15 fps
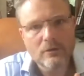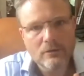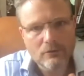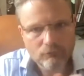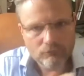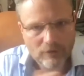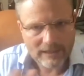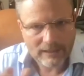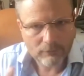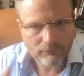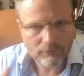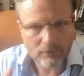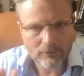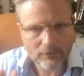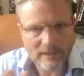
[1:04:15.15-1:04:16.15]
running
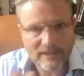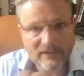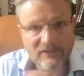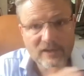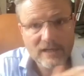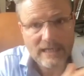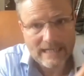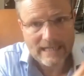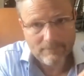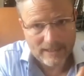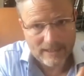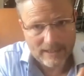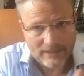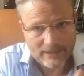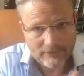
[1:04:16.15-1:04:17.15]
through this, a clear
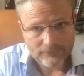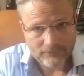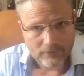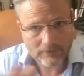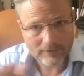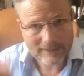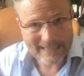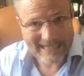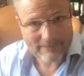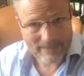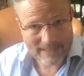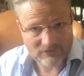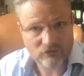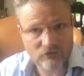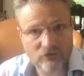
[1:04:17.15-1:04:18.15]
metaphorical
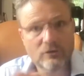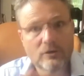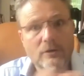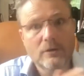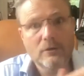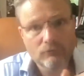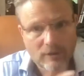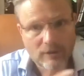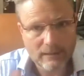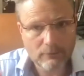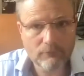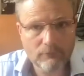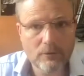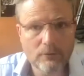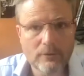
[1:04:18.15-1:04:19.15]
image running
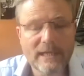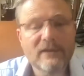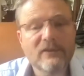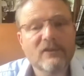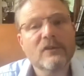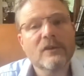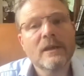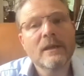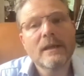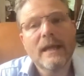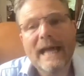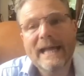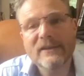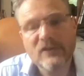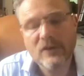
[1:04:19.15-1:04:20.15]
through this,
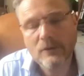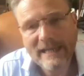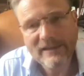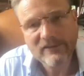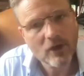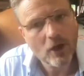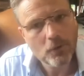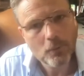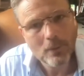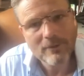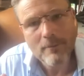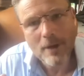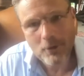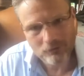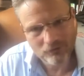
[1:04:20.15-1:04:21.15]
and so let's go with
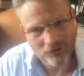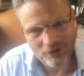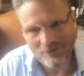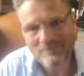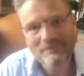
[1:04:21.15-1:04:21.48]
motion.